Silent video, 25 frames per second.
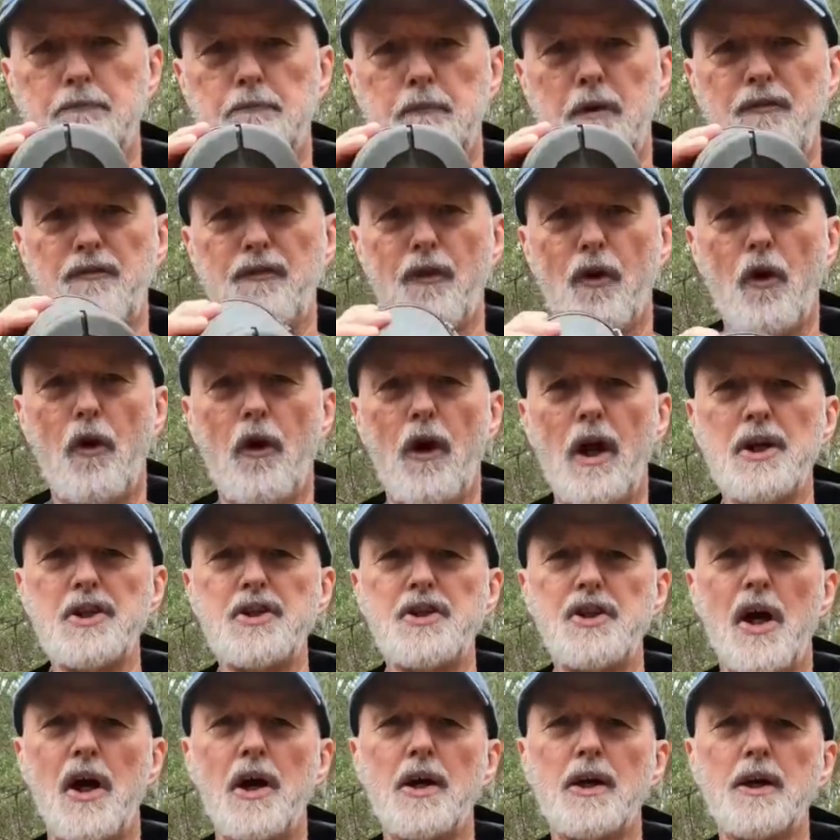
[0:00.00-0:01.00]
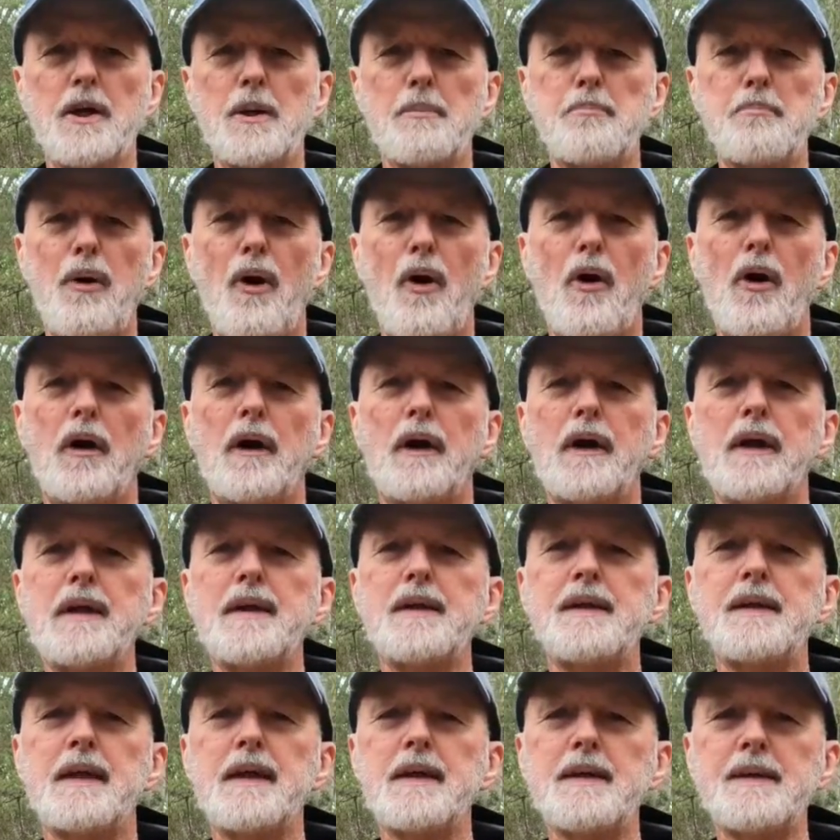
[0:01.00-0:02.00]
Before I show you the pot
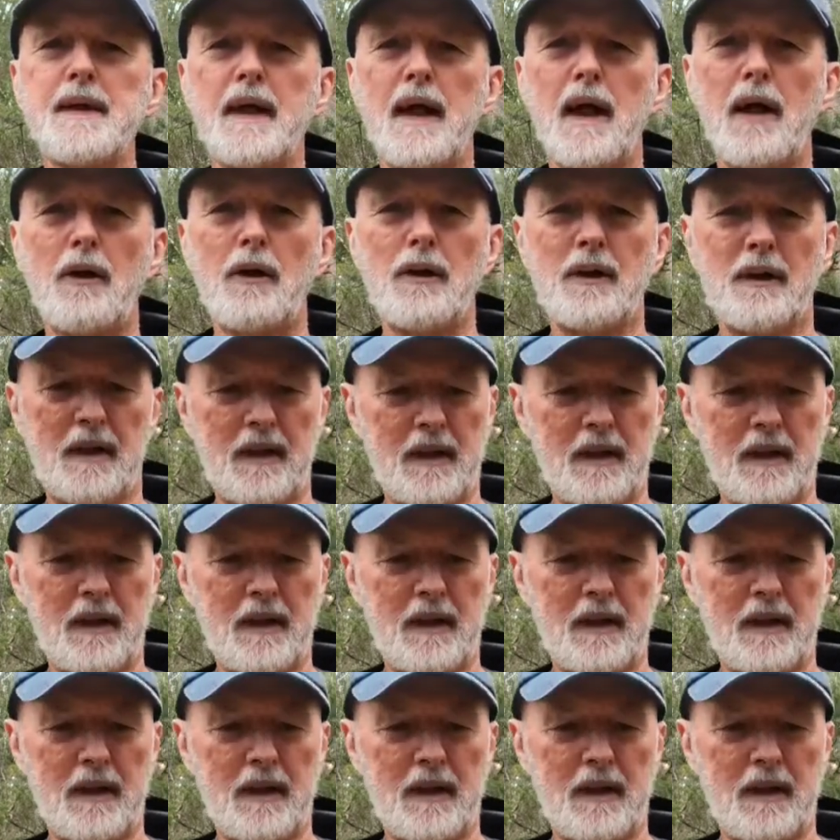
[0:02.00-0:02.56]
in detail,